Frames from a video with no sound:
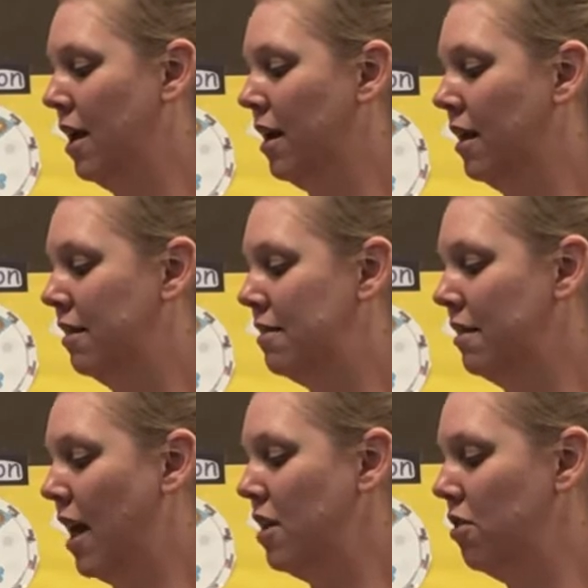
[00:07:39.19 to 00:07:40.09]

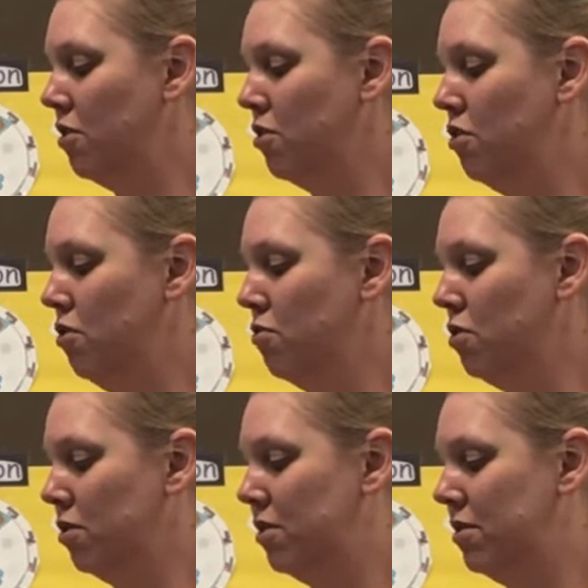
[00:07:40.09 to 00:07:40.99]
Slender new
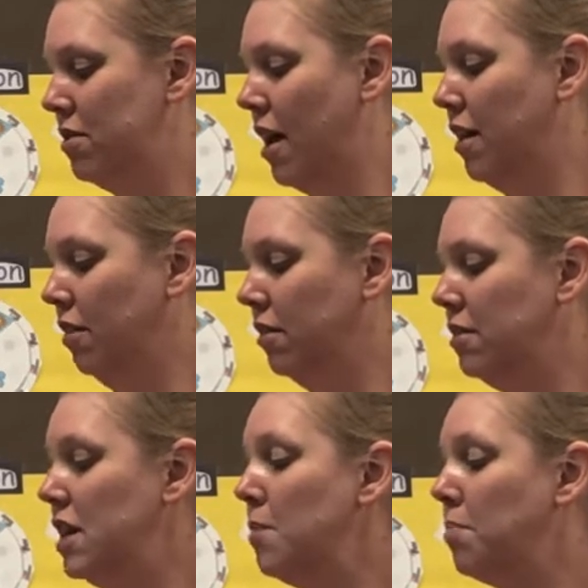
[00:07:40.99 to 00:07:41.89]
roots tunnel
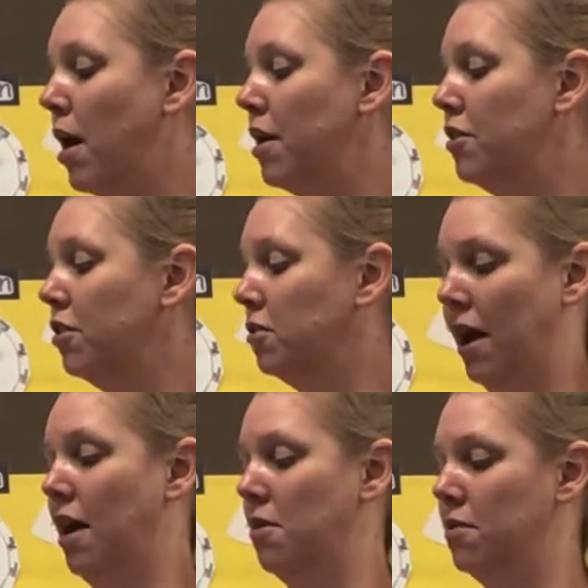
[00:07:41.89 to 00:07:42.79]
deep
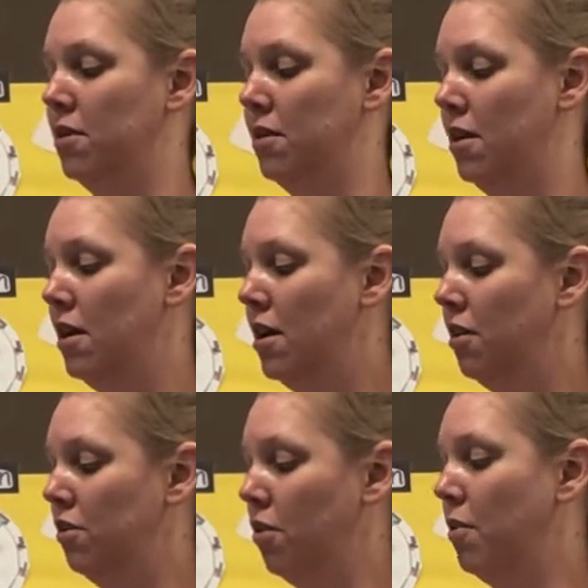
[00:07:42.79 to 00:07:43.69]
underground.
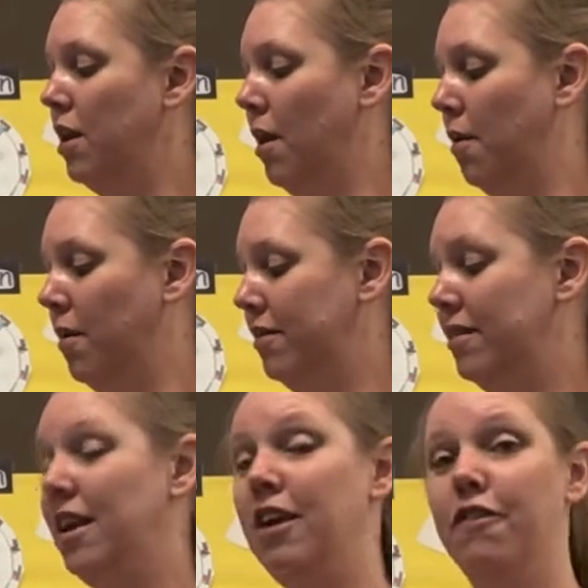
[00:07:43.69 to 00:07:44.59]
So when a
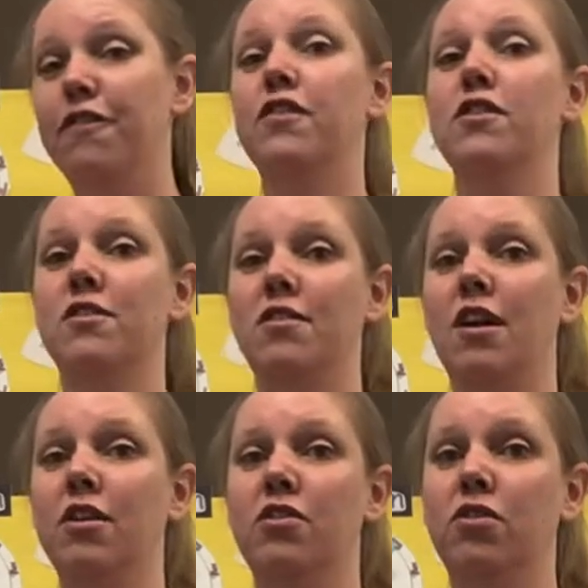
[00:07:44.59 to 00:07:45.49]
seed first
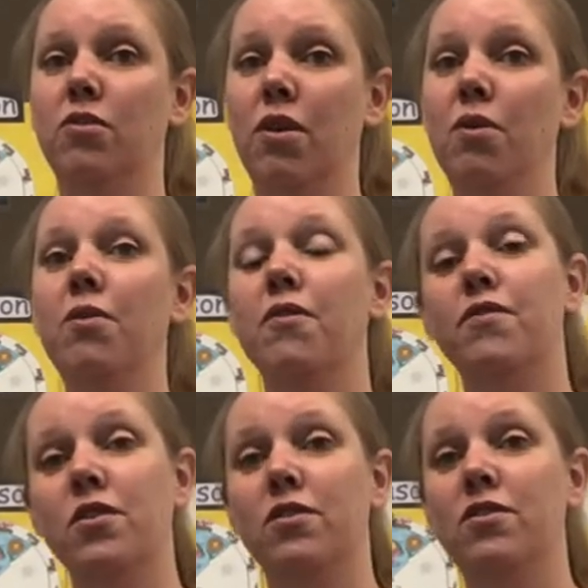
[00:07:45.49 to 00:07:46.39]
starts to grow, the
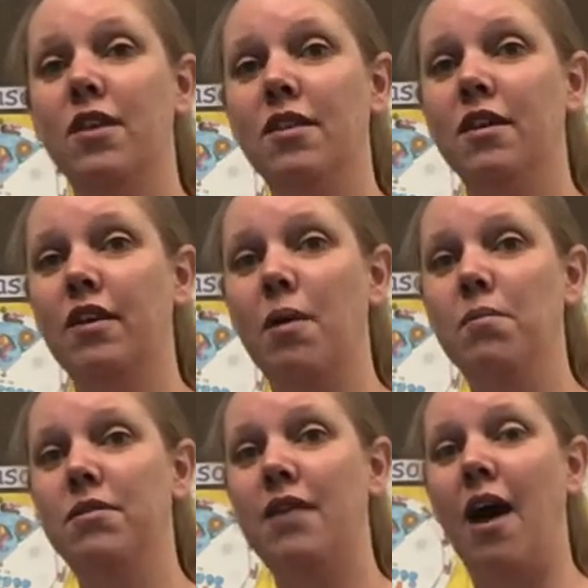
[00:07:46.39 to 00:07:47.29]
first thing that
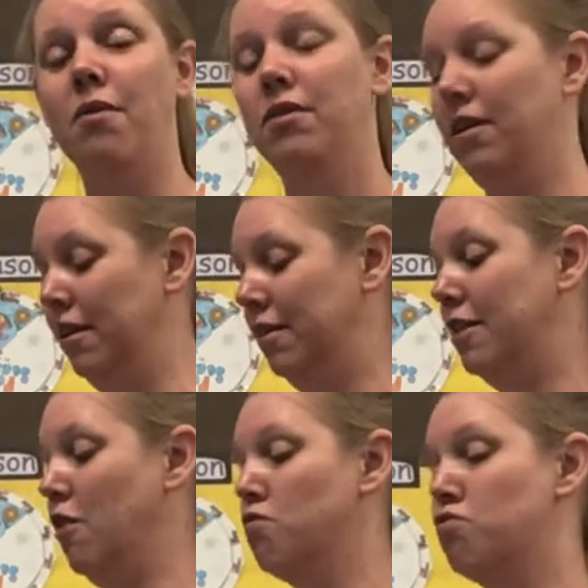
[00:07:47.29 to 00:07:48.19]
comes out is
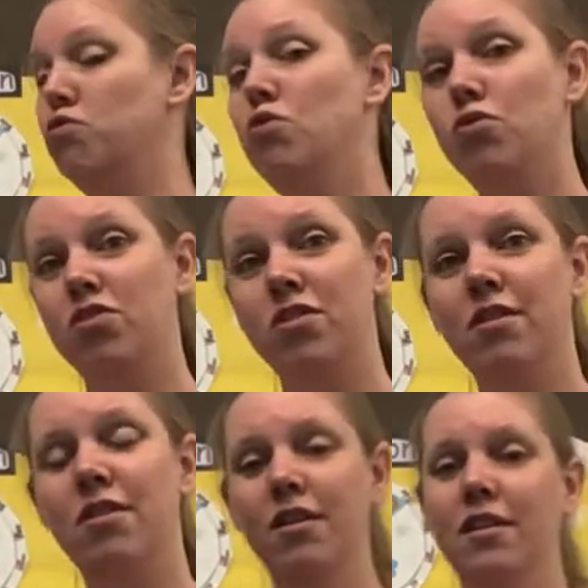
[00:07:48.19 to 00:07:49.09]
the root
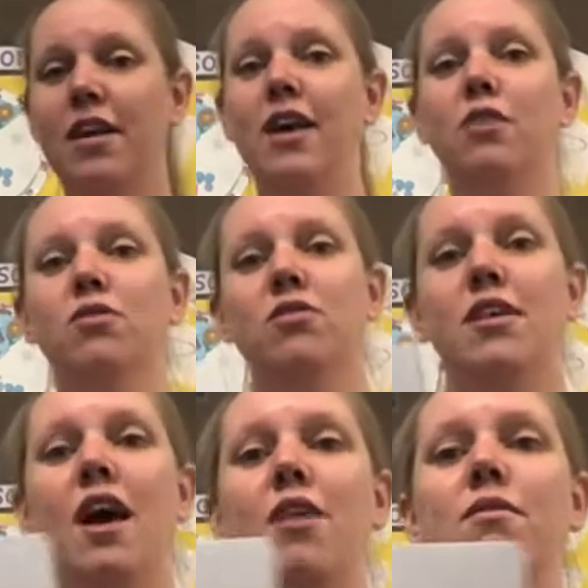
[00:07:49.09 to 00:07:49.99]
that goes
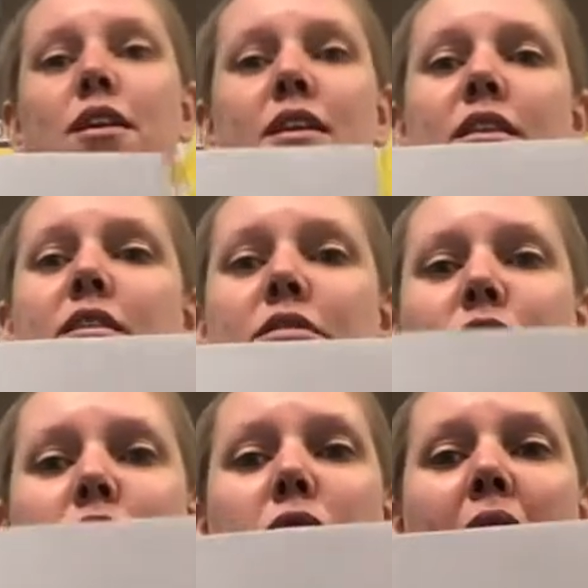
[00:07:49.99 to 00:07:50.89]
down into
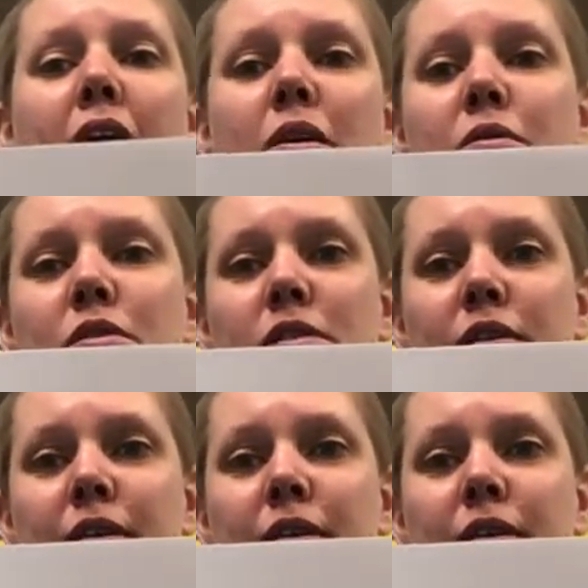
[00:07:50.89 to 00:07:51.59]
the ground.